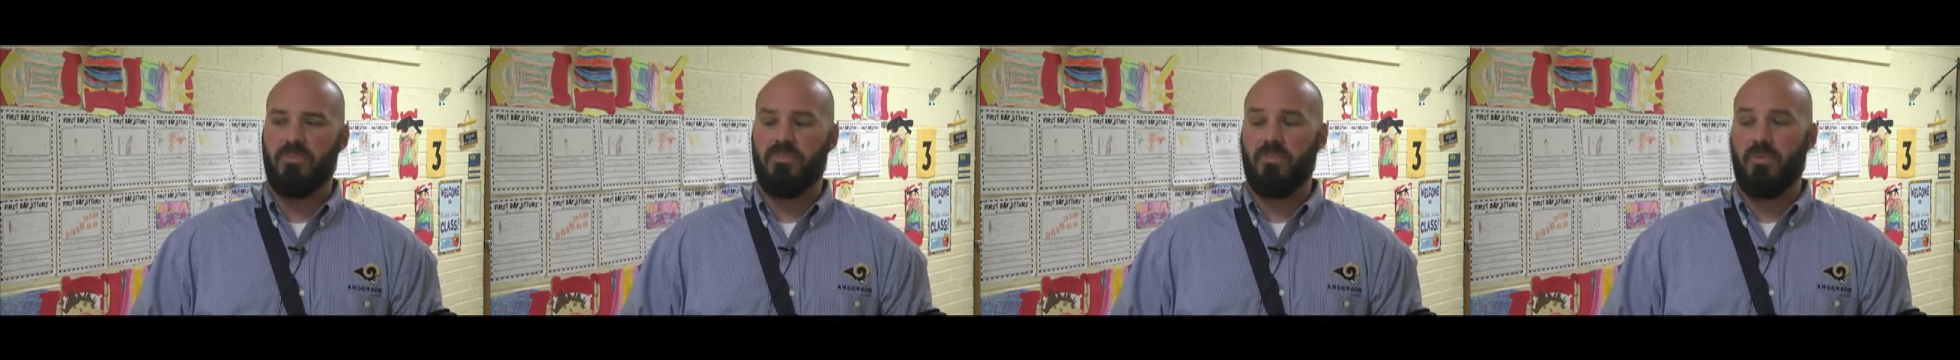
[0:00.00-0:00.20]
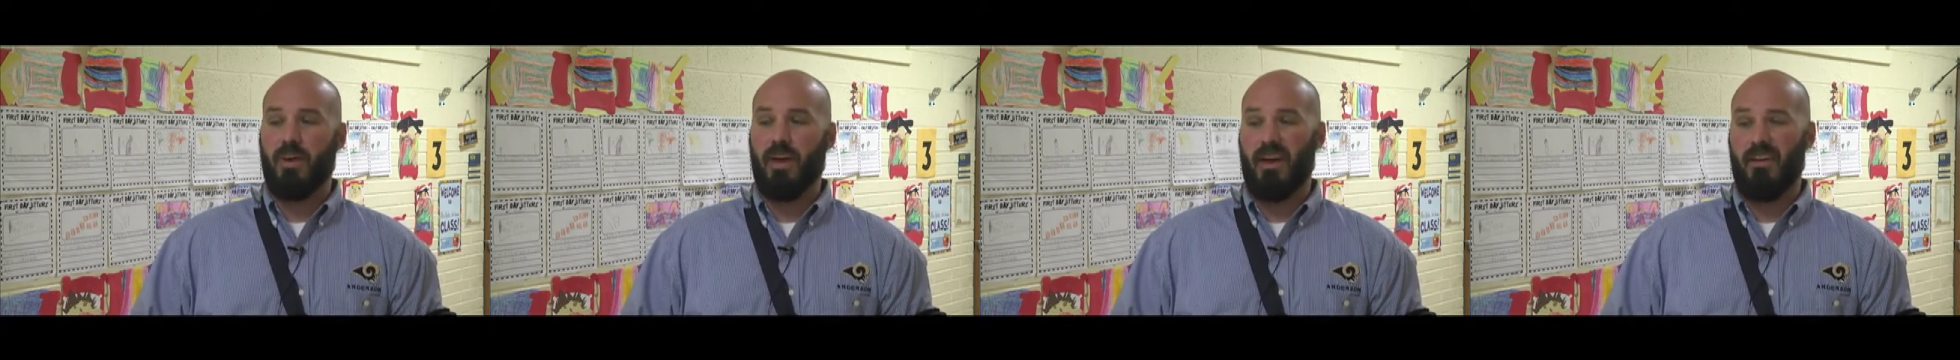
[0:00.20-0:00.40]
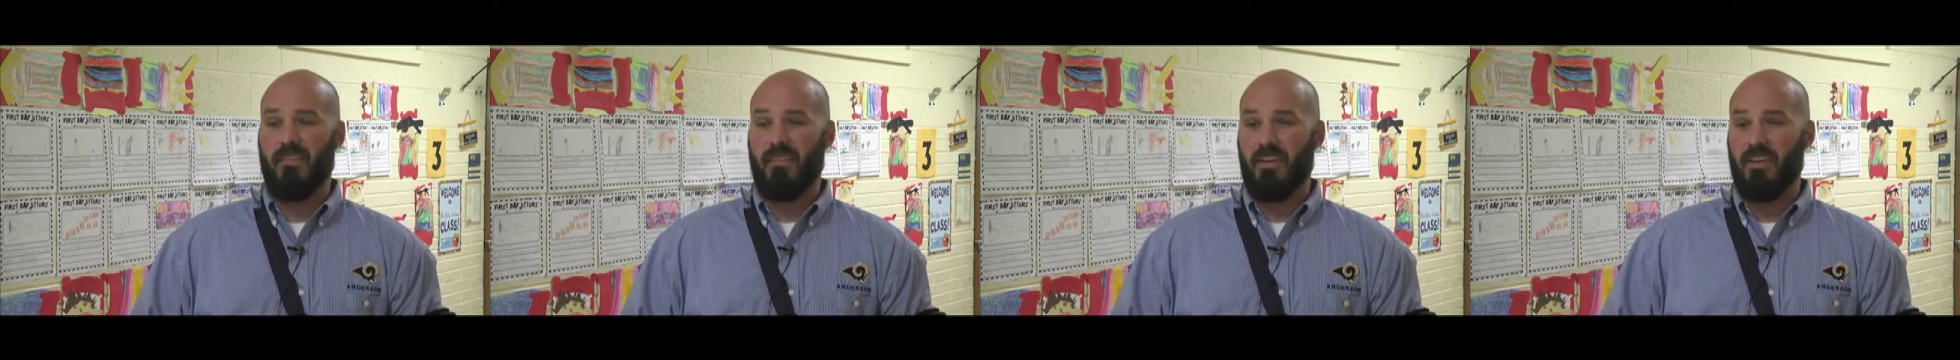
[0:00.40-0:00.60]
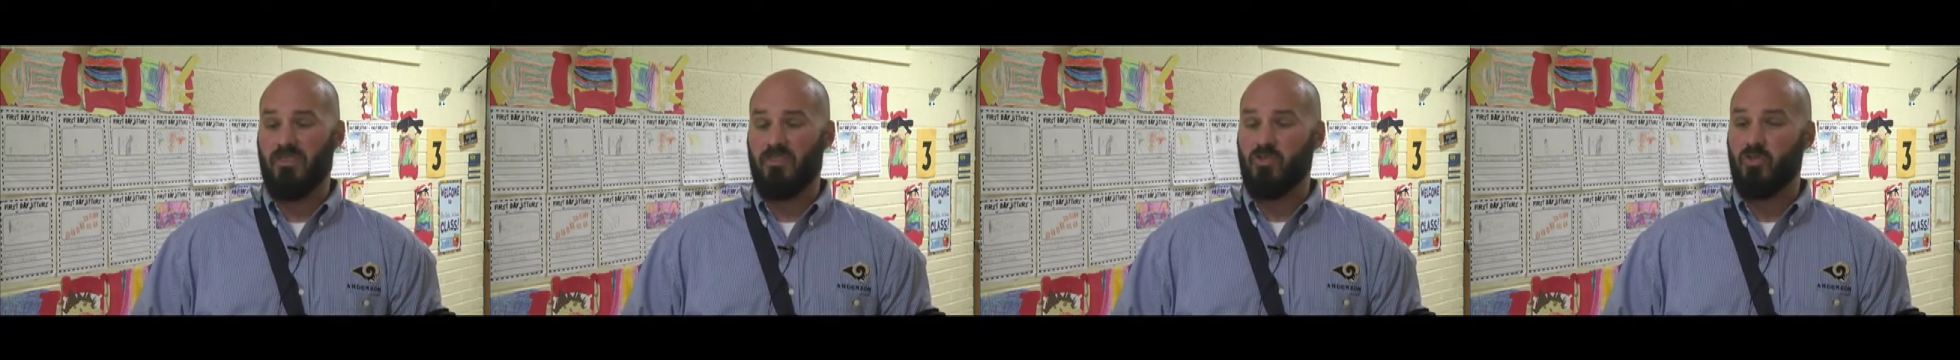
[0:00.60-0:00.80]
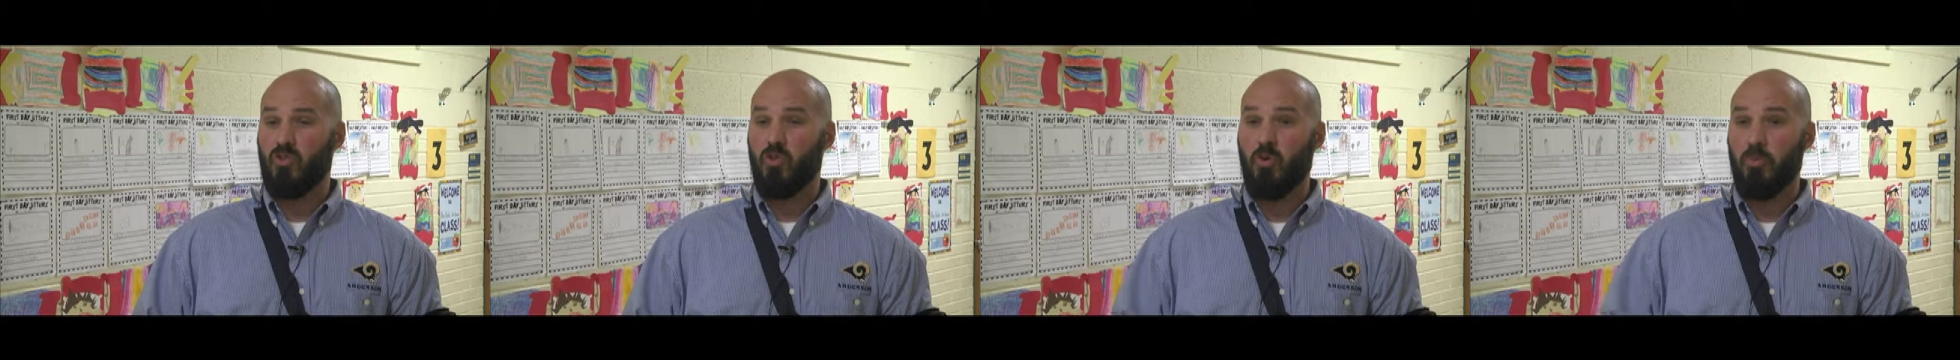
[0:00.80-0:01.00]
to have a
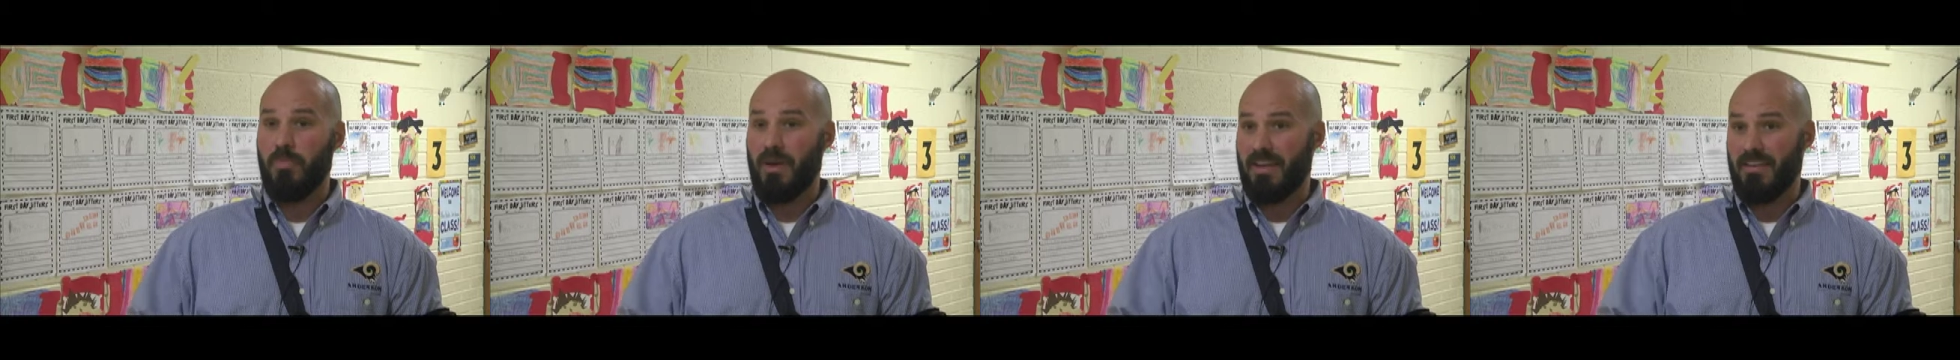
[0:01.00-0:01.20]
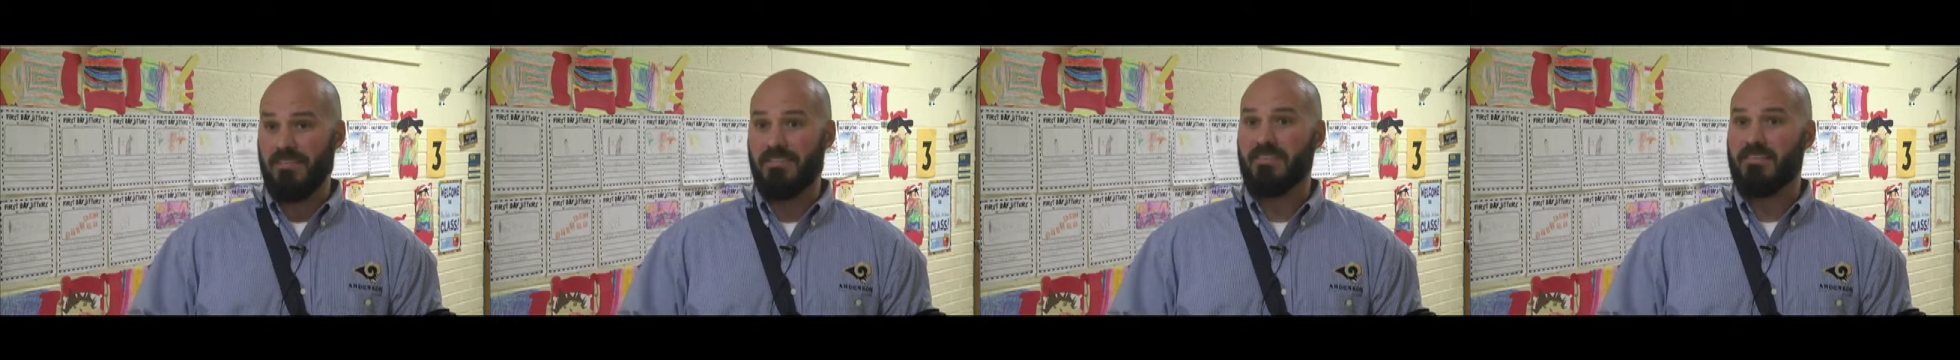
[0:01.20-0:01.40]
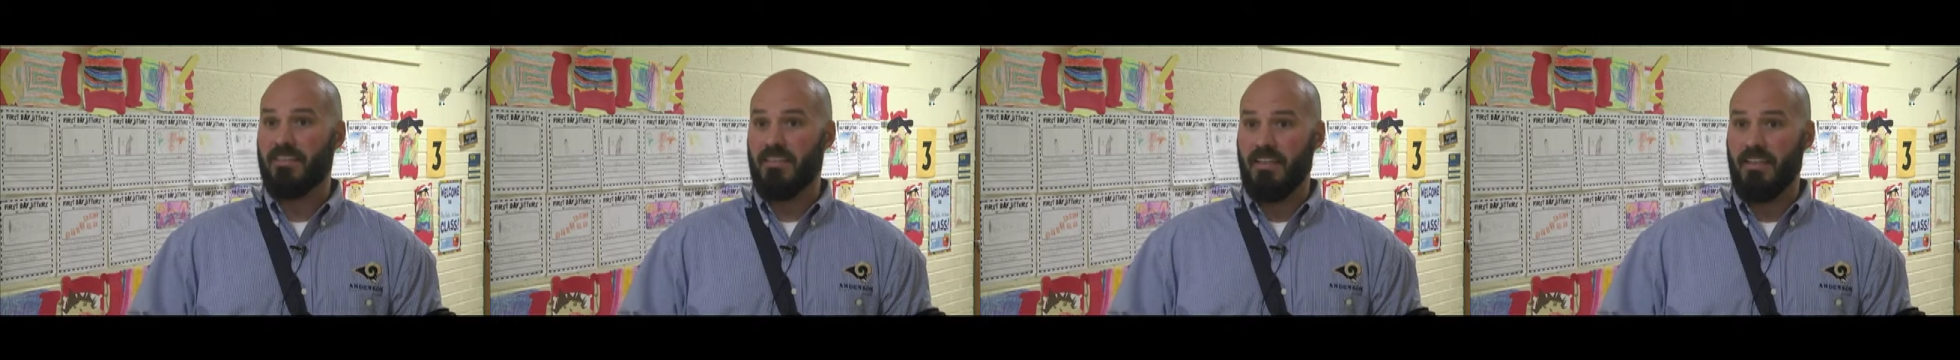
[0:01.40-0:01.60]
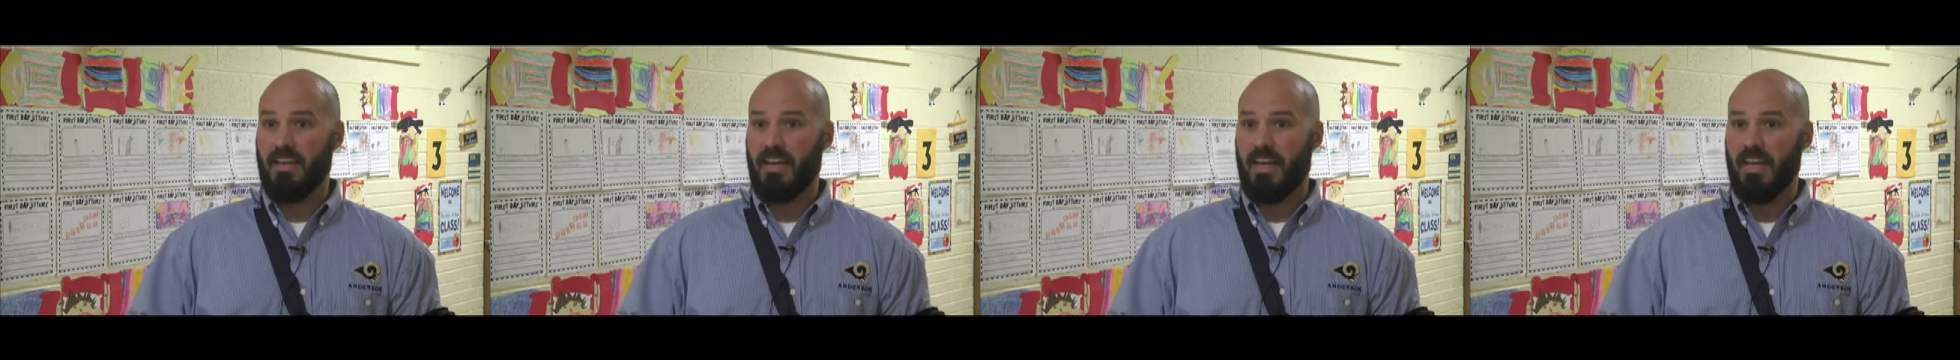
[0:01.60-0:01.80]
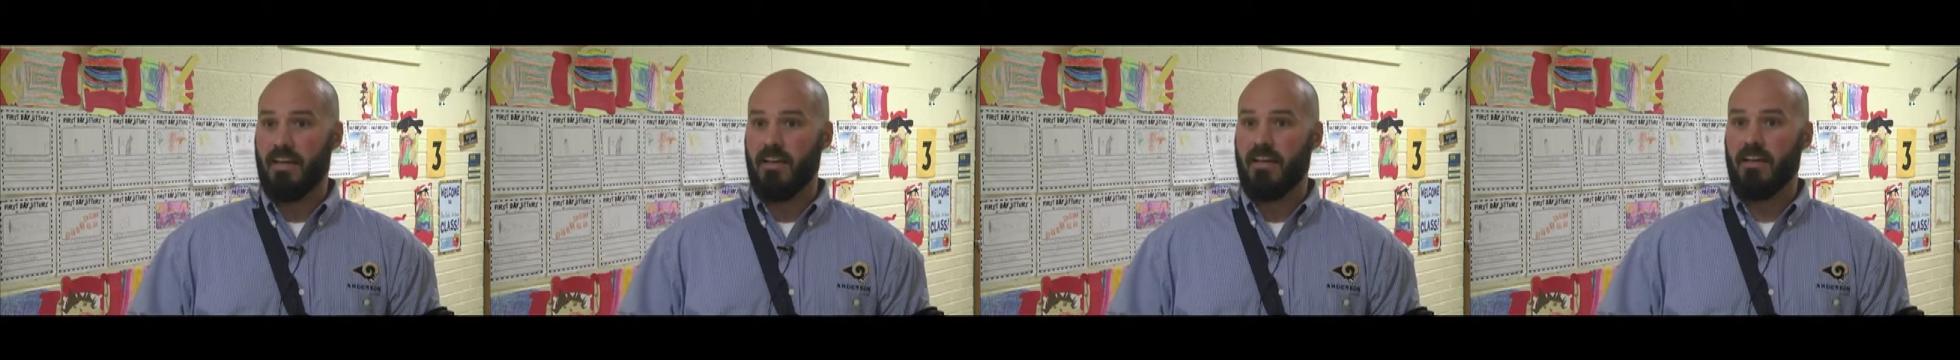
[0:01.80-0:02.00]
school-based
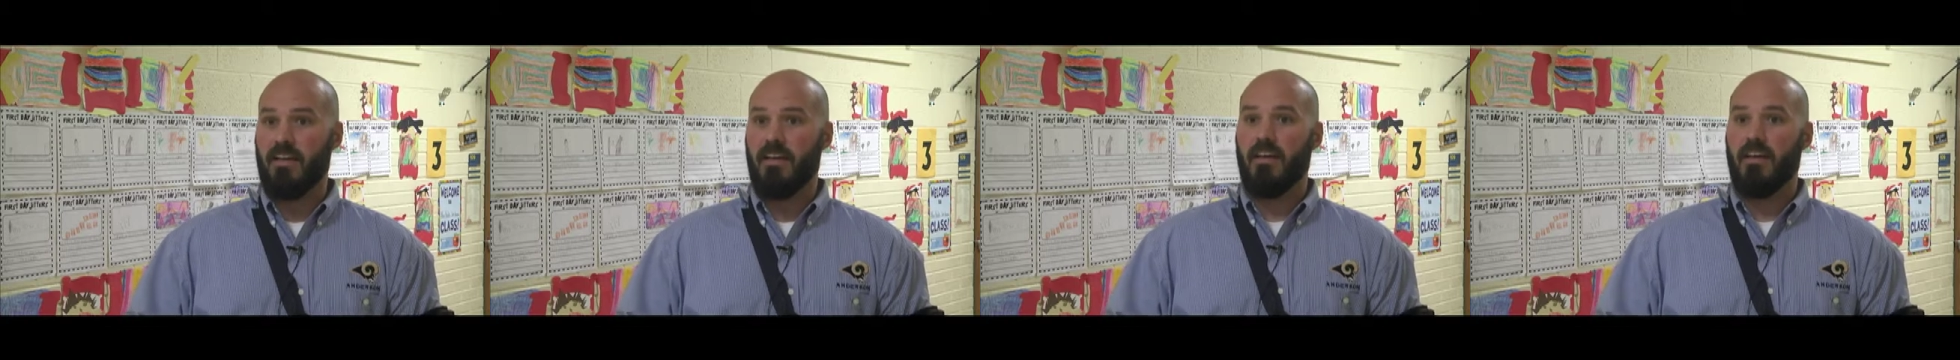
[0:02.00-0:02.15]
clinic.